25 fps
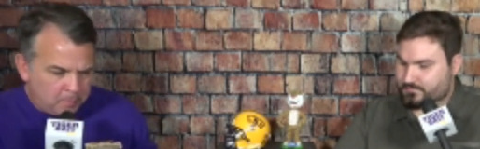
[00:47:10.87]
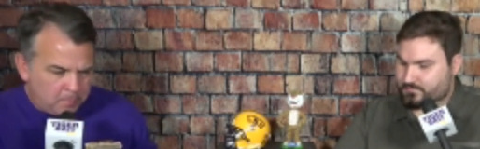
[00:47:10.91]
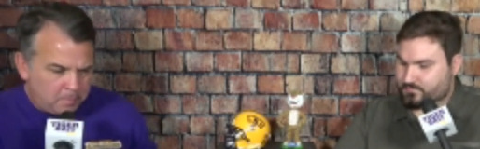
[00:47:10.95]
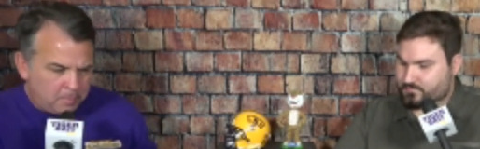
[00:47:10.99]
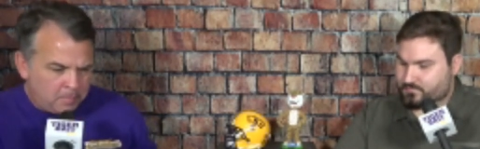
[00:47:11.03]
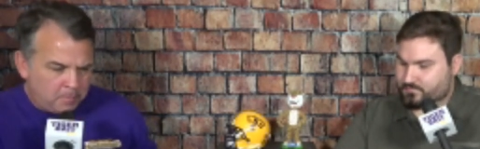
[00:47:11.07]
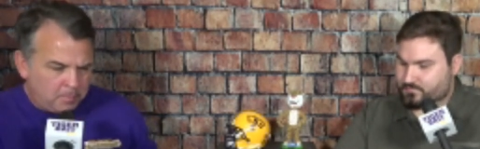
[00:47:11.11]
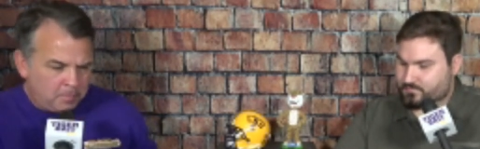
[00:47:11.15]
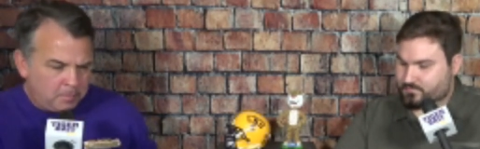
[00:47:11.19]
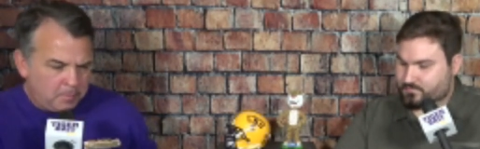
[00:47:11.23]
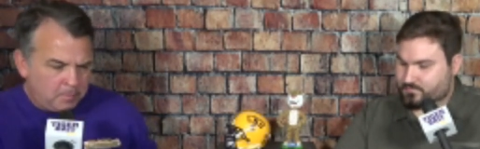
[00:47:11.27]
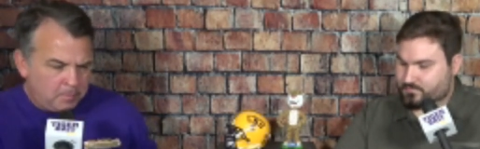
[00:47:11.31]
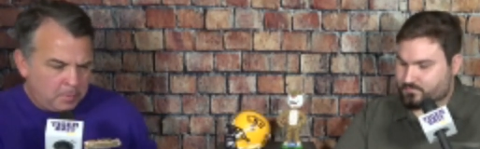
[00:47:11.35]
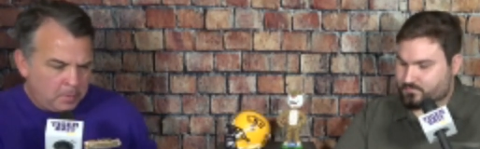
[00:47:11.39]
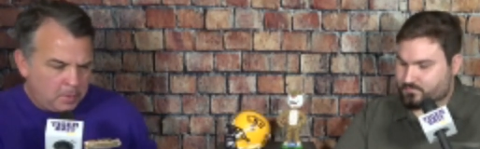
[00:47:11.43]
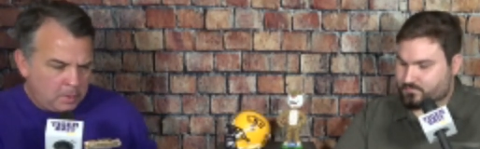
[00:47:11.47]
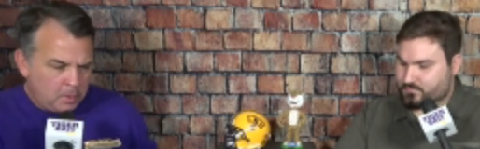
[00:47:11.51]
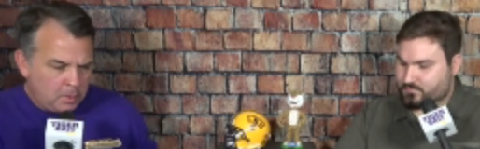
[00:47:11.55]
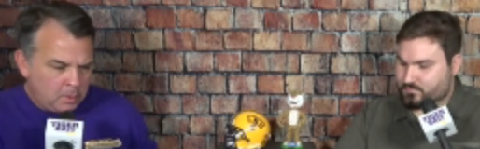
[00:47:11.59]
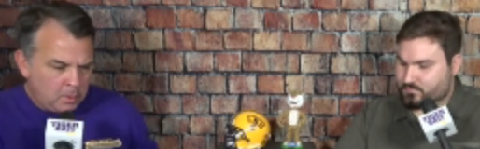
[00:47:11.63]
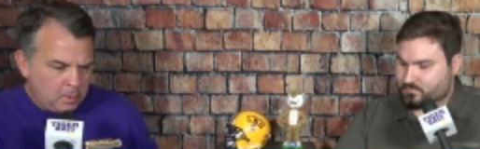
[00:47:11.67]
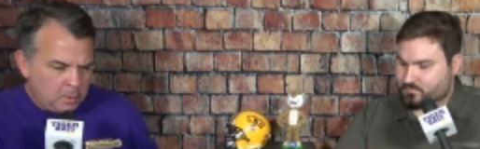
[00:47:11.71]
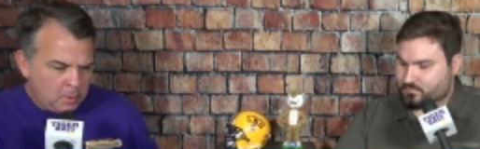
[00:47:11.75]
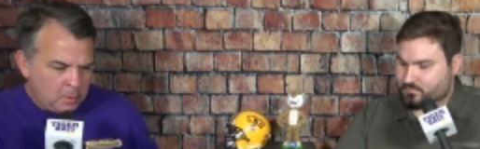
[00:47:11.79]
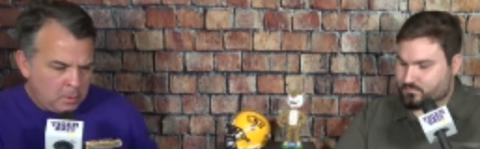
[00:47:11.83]

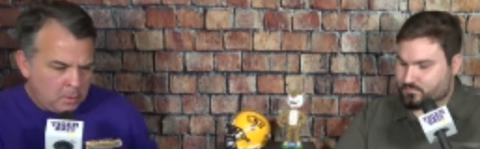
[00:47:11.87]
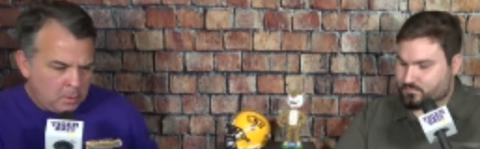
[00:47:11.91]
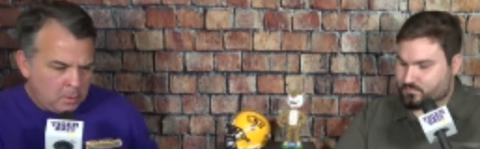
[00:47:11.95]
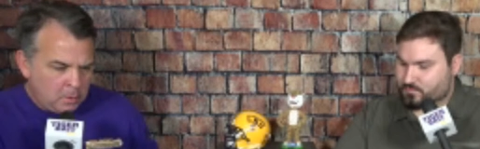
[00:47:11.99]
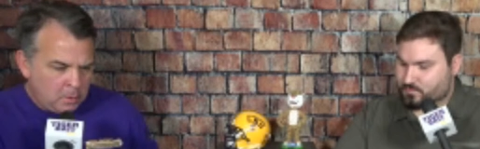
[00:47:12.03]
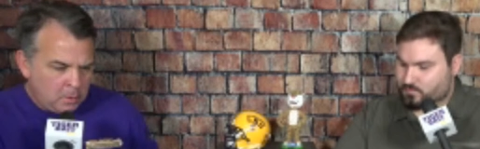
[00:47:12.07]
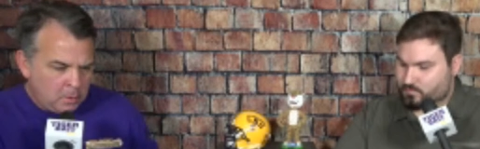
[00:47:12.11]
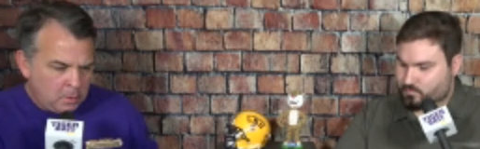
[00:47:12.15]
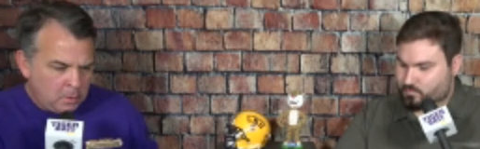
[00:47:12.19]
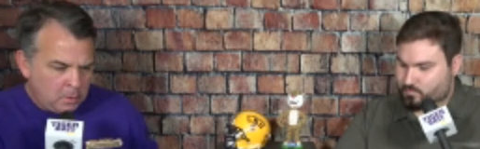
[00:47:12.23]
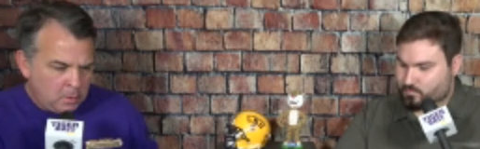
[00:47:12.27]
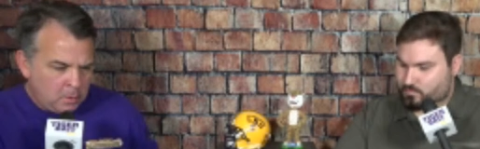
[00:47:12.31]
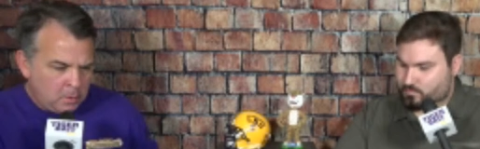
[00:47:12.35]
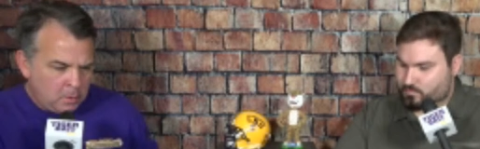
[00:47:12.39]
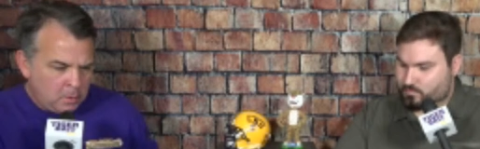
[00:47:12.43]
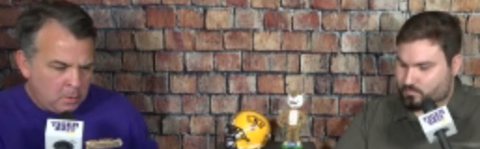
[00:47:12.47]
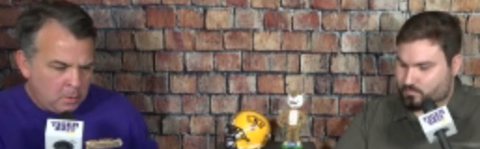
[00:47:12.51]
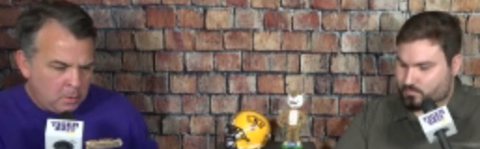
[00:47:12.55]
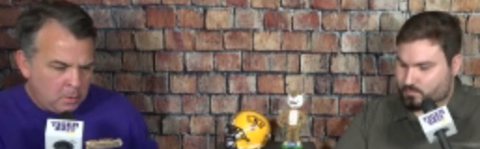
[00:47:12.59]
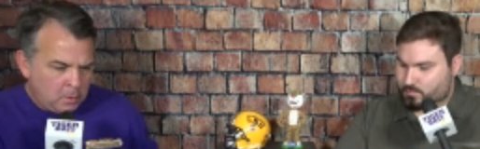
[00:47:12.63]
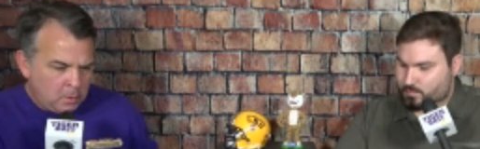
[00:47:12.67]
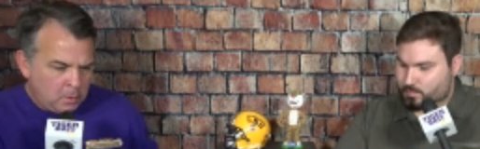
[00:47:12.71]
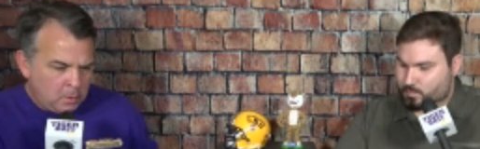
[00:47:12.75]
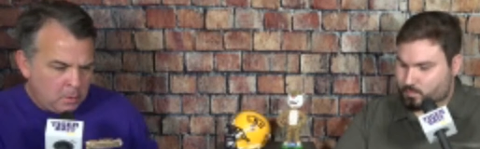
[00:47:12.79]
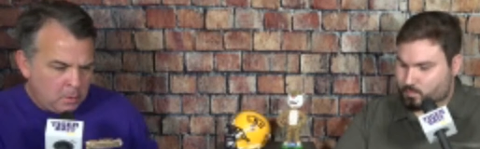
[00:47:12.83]

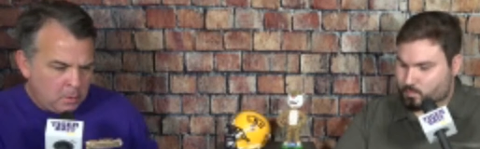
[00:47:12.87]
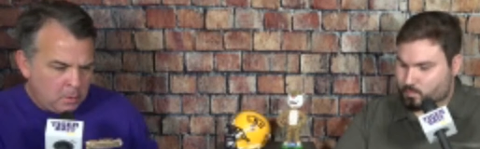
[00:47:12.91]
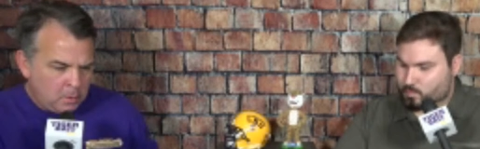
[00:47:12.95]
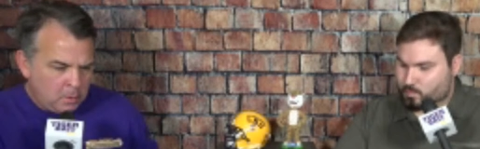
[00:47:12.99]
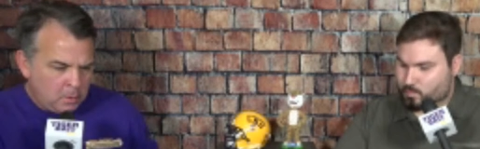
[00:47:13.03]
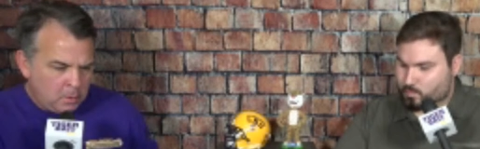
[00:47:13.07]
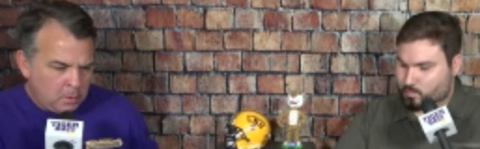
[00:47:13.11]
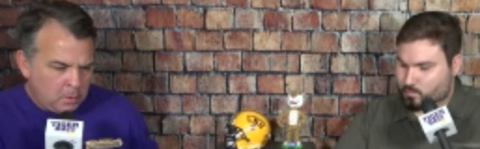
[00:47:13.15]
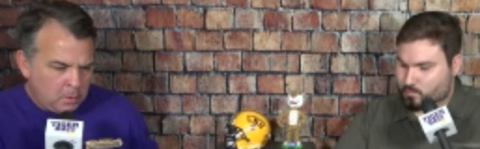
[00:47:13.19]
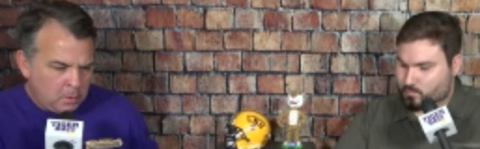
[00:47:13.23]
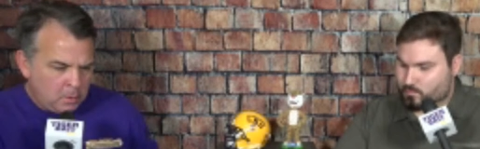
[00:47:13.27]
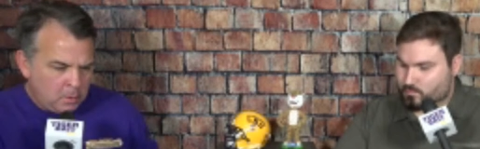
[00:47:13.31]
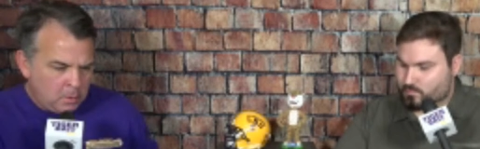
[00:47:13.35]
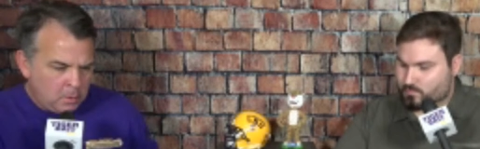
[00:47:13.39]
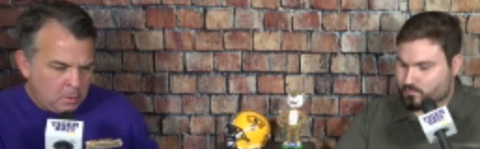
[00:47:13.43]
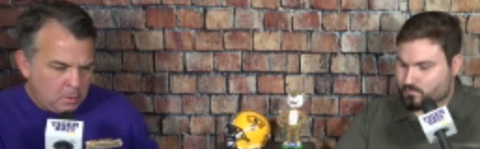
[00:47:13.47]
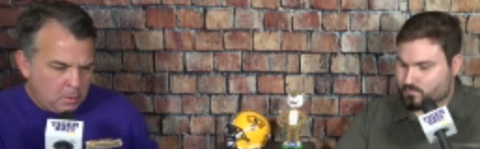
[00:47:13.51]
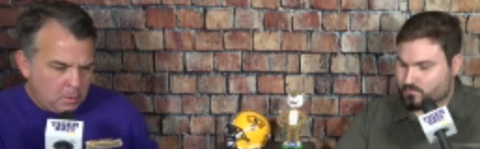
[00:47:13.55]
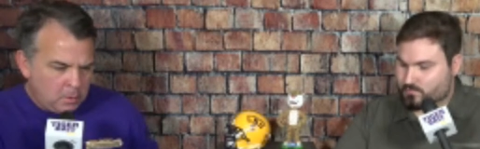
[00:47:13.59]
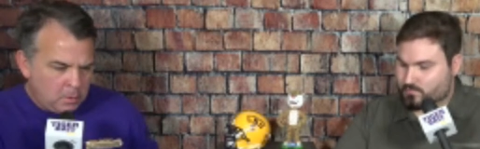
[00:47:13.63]
Nobody speaks.